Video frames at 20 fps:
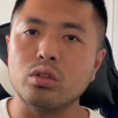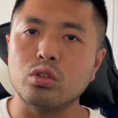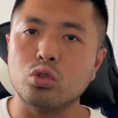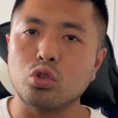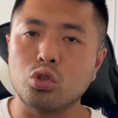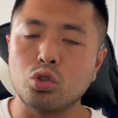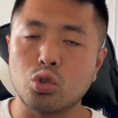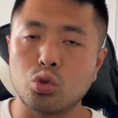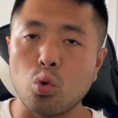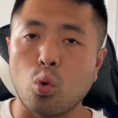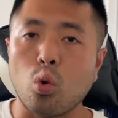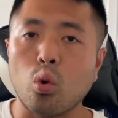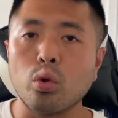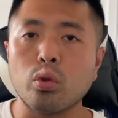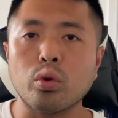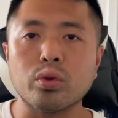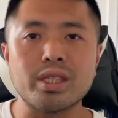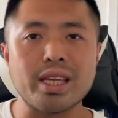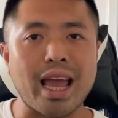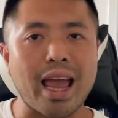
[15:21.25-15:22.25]
store
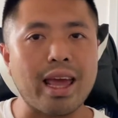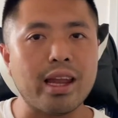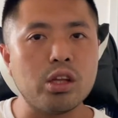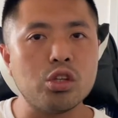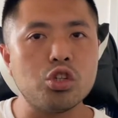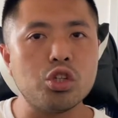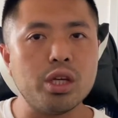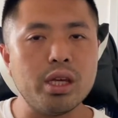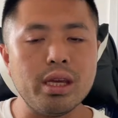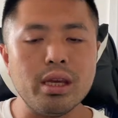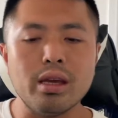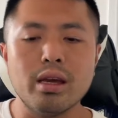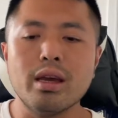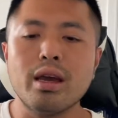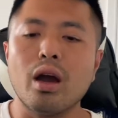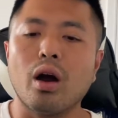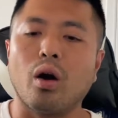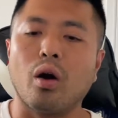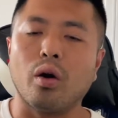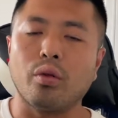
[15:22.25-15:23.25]
those energy
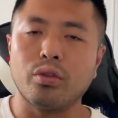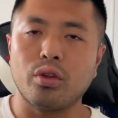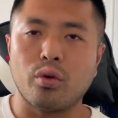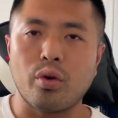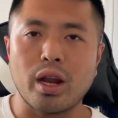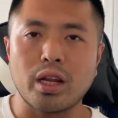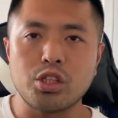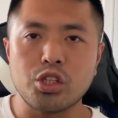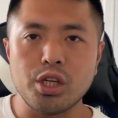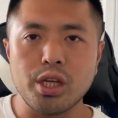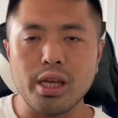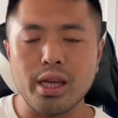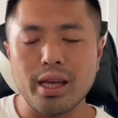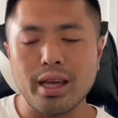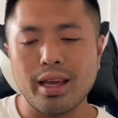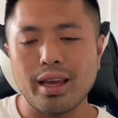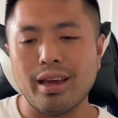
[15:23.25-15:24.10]
on the Regi,